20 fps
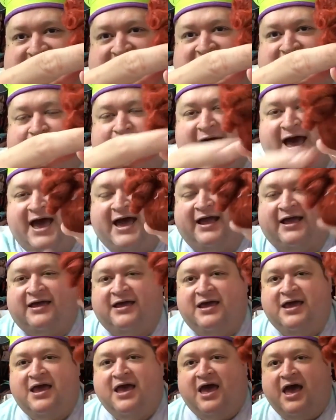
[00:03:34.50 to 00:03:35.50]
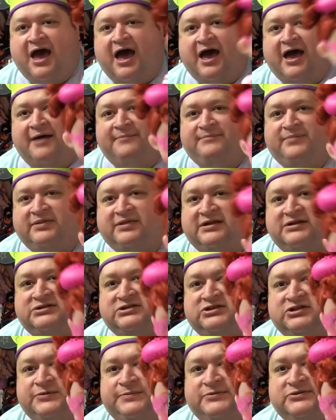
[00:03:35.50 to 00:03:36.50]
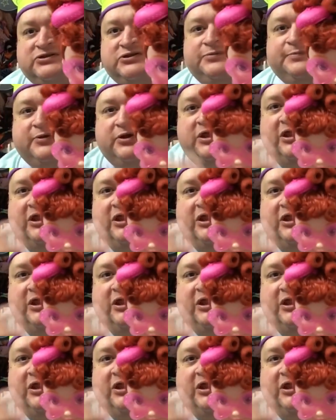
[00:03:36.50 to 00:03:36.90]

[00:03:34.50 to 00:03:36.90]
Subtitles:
in the back. But they're super, super